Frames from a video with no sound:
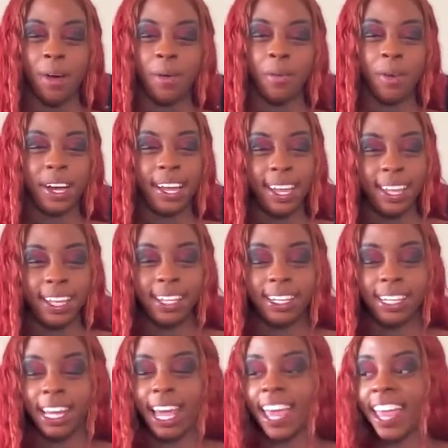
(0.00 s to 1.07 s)
What?
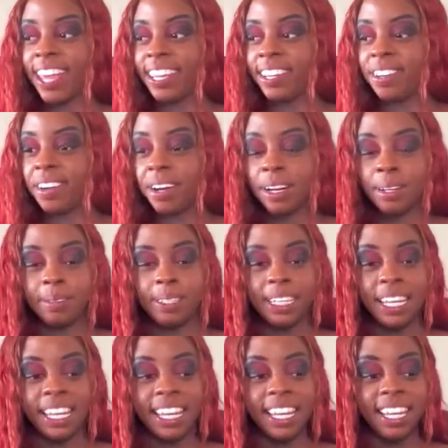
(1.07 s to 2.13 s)
Like, you know what I'm
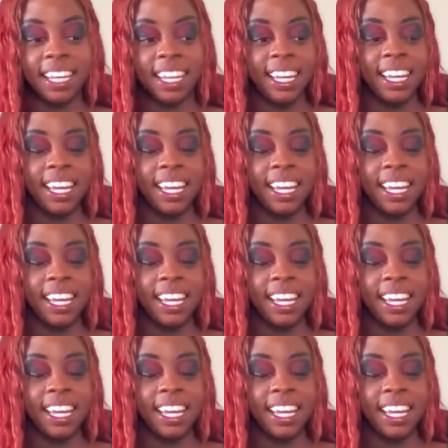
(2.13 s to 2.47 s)
saying?